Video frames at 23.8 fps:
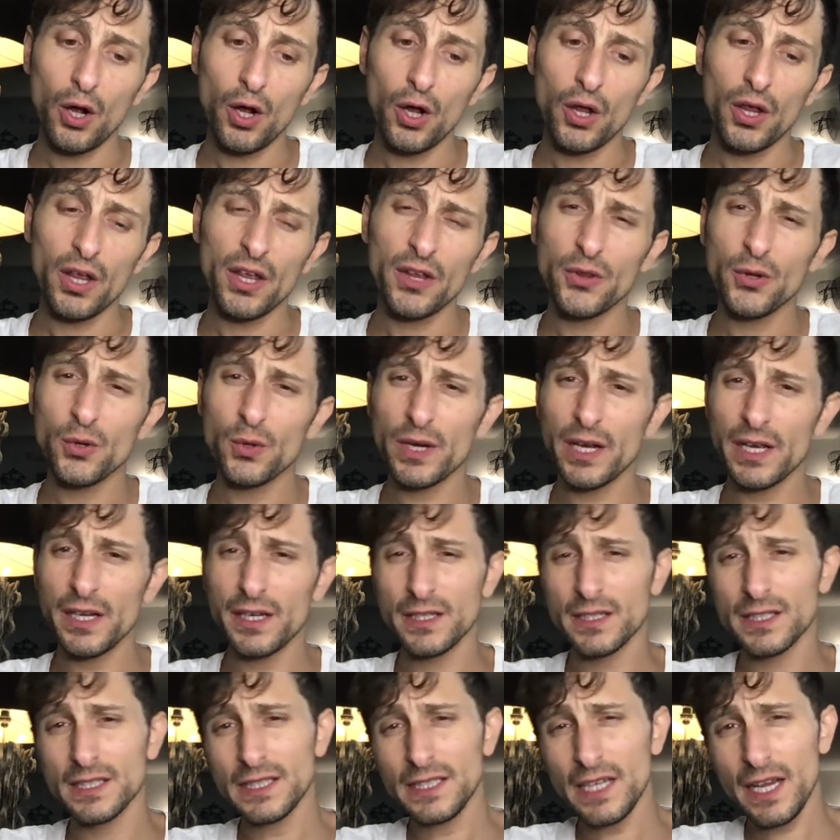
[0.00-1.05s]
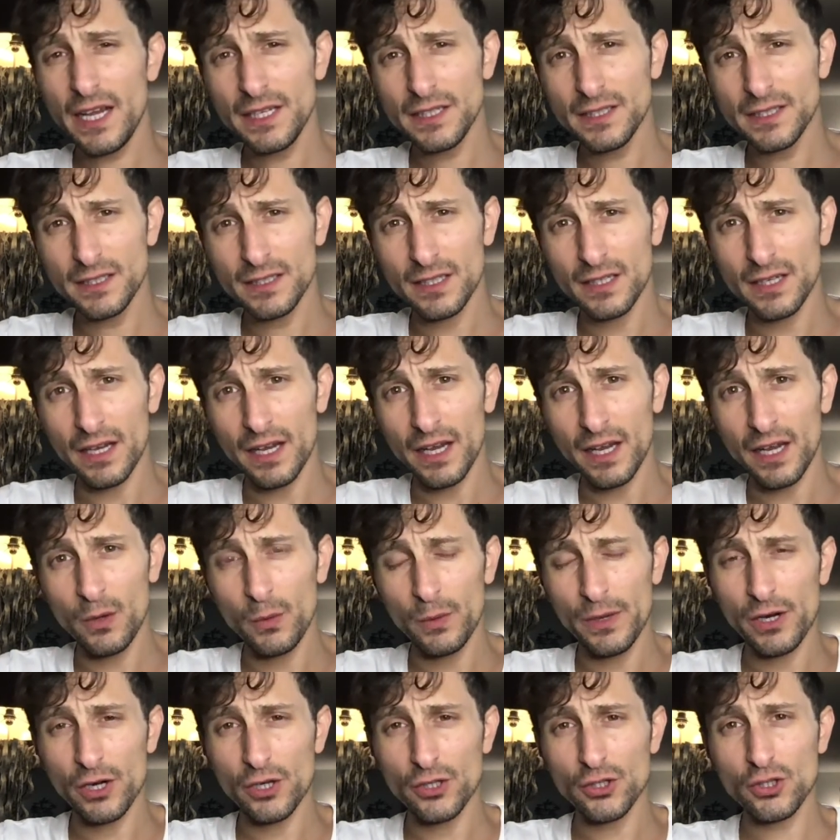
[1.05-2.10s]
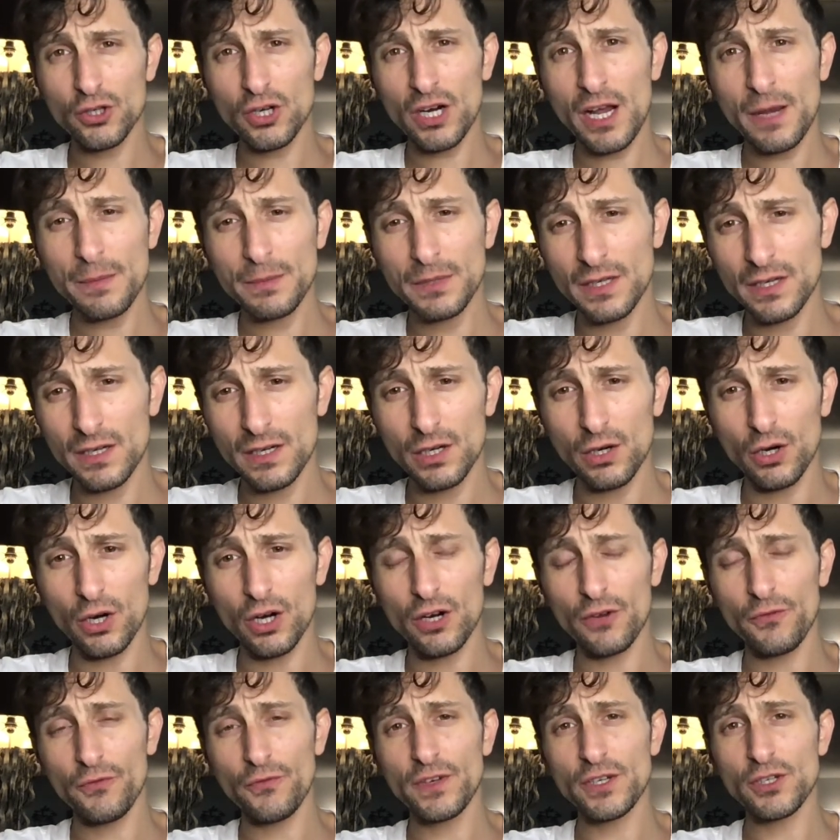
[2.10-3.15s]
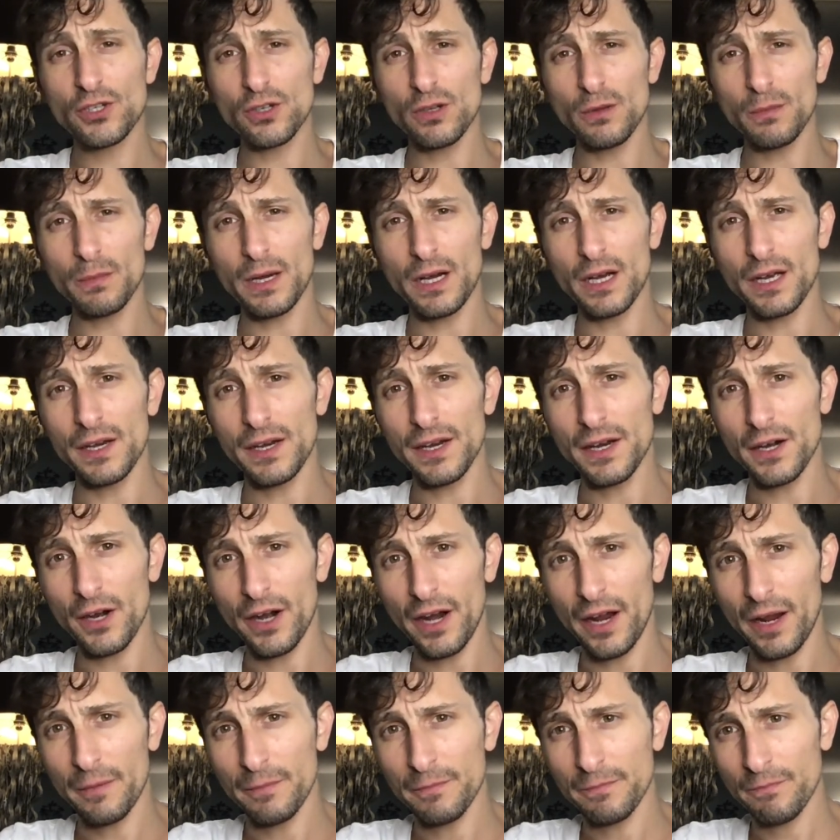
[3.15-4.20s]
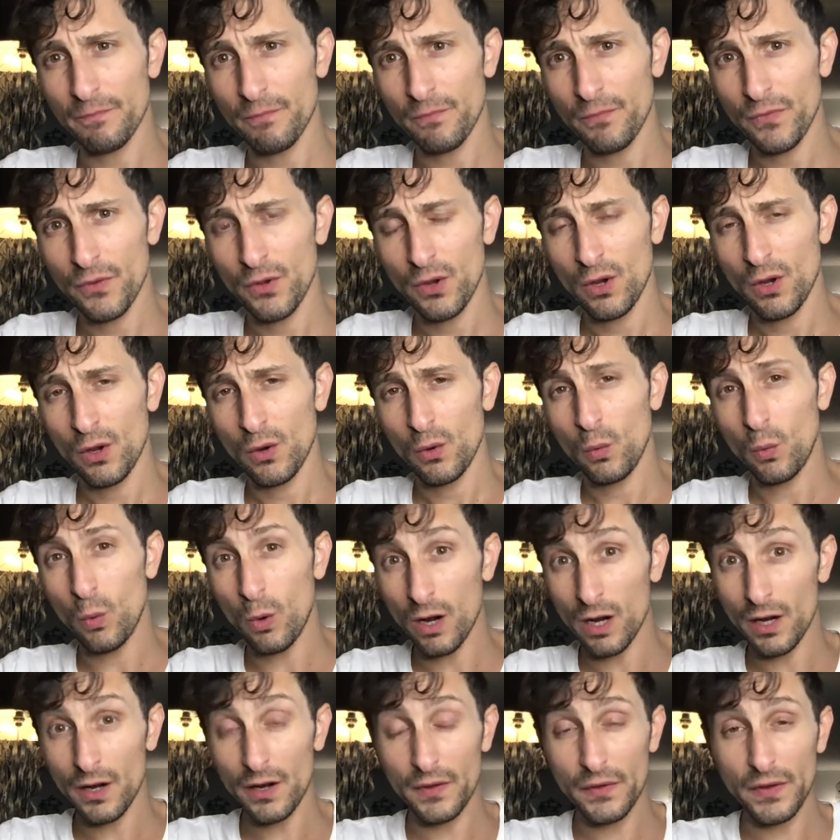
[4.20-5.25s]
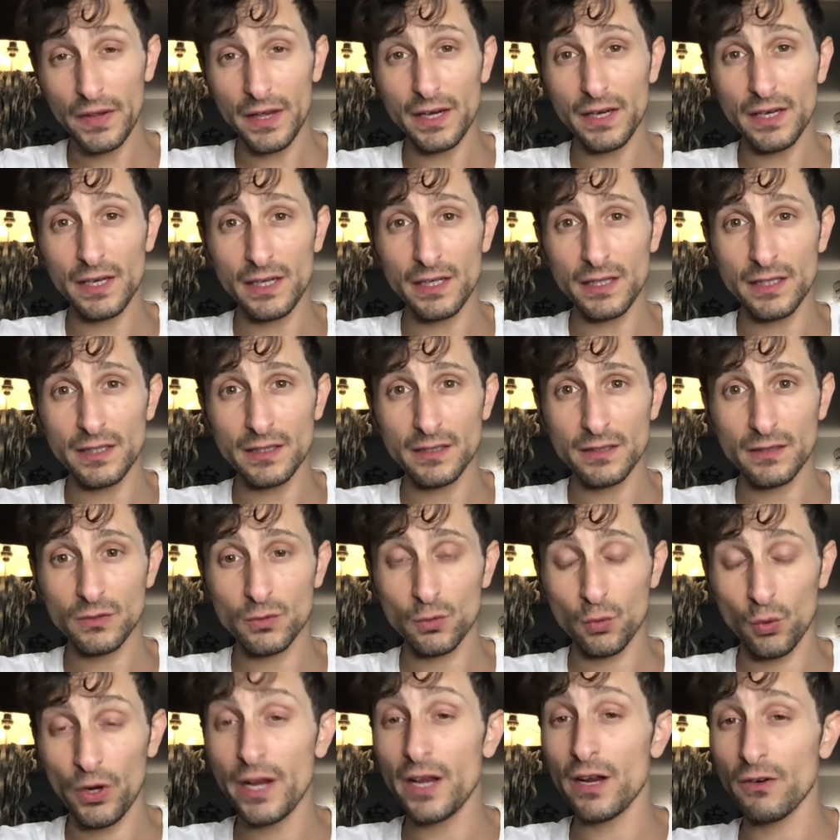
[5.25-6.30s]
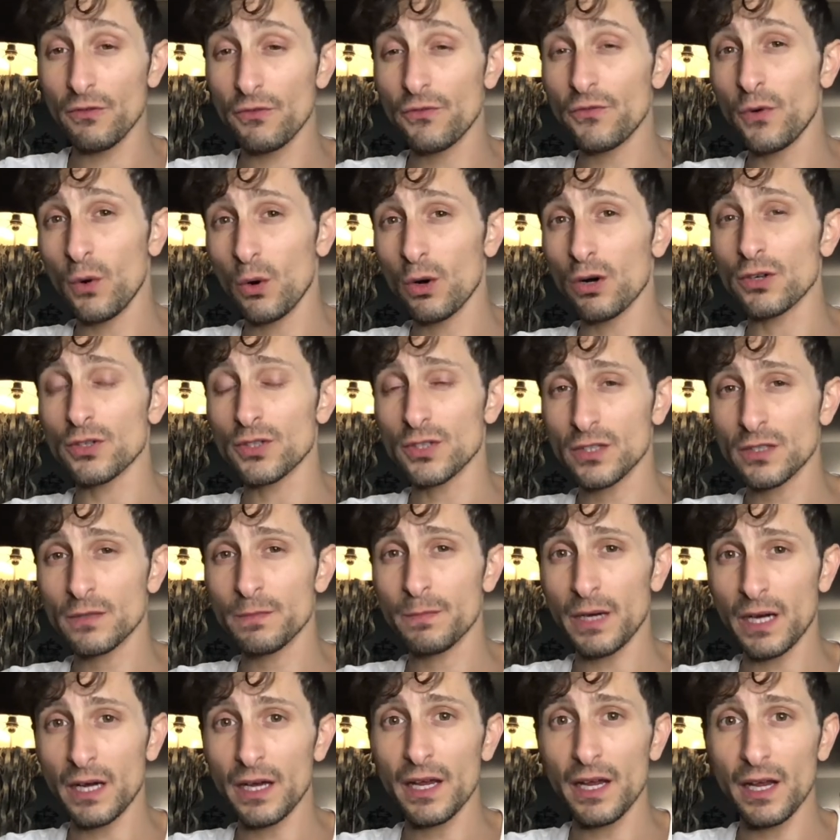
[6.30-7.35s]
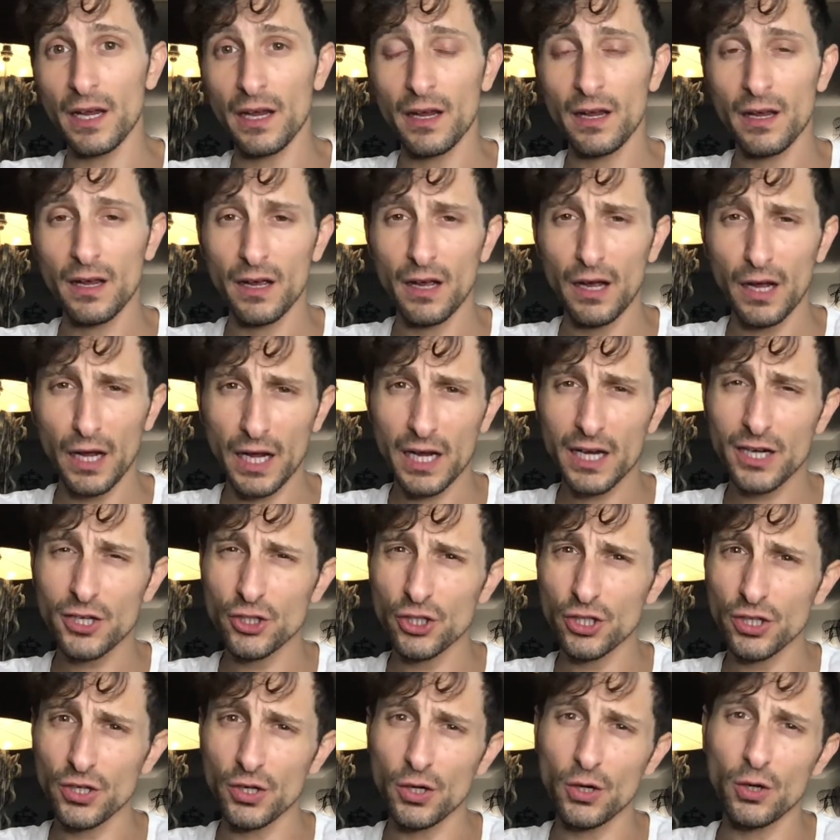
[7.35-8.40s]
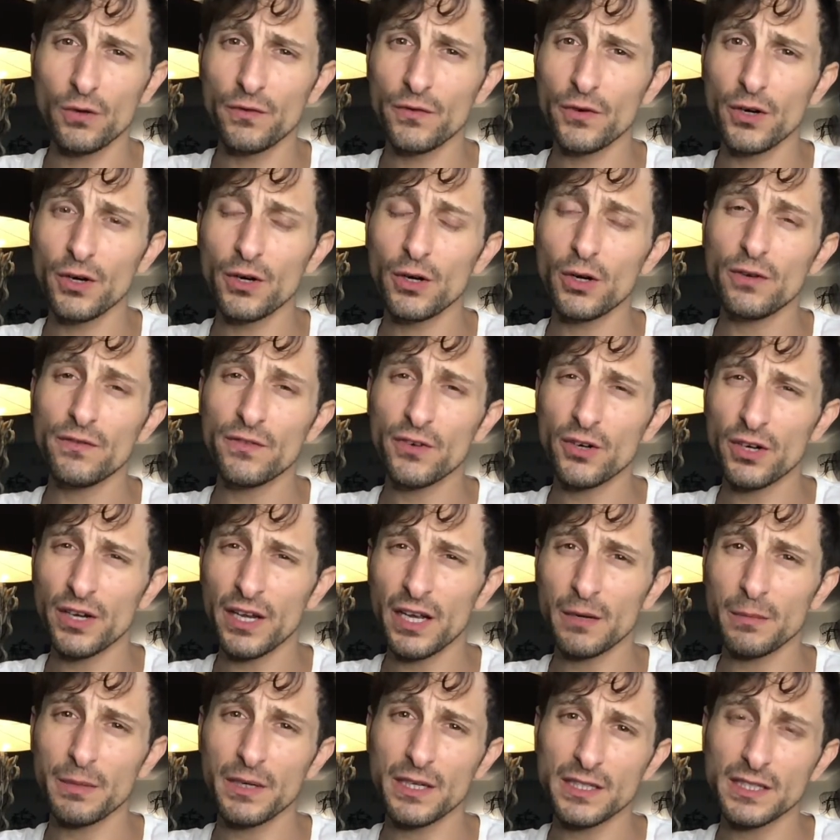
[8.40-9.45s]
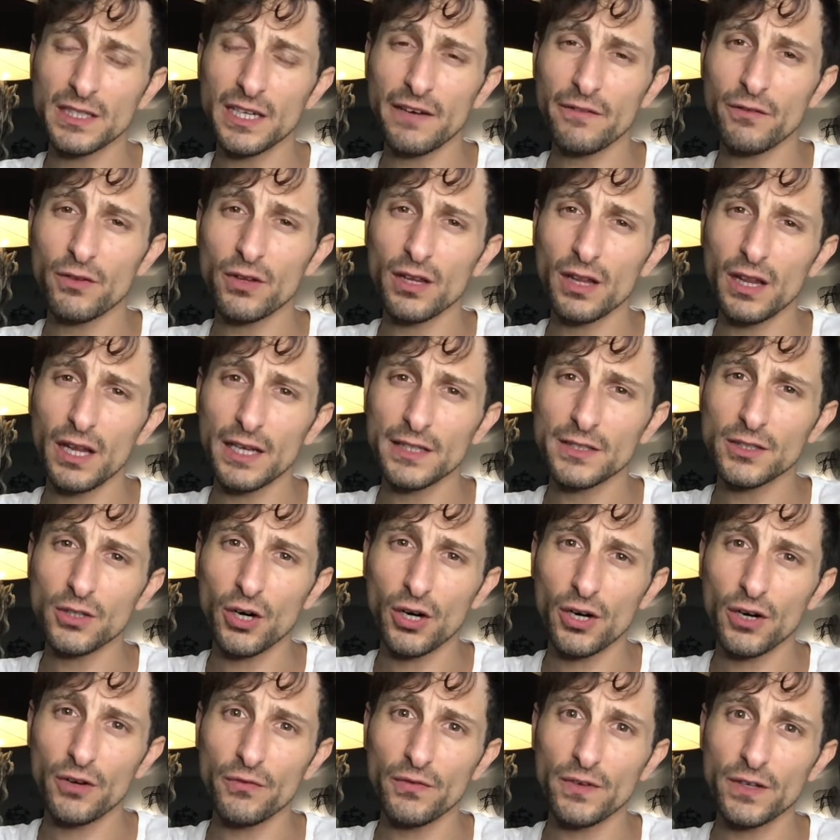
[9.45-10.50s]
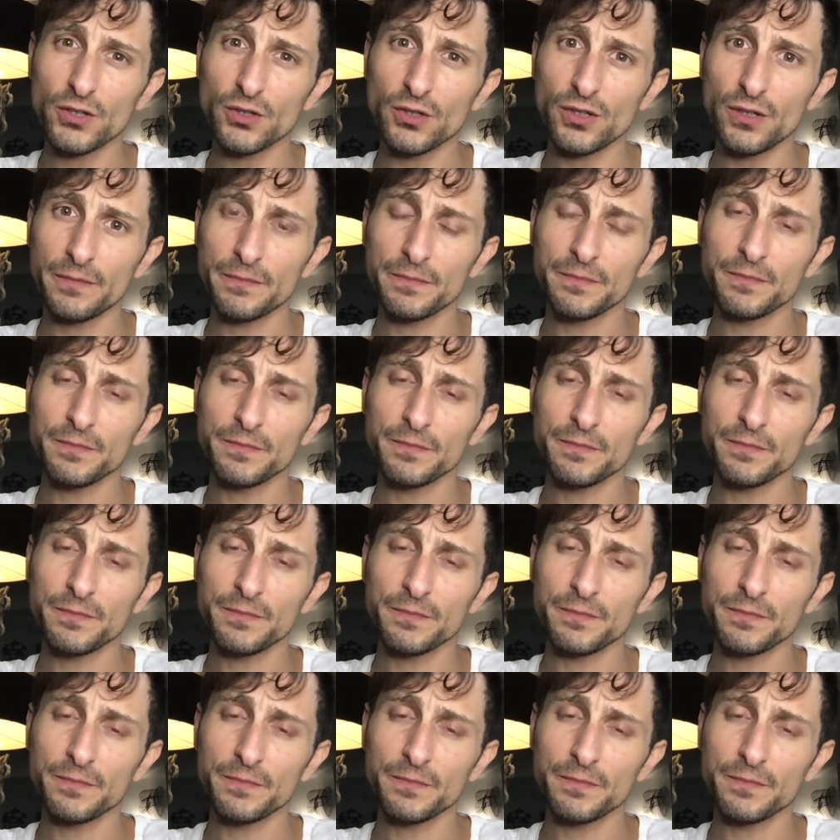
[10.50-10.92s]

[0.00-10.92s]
In the United States today, we are trapped in an artificial binary, one that is reinforced by action over and over again, but is nevertheless artificial,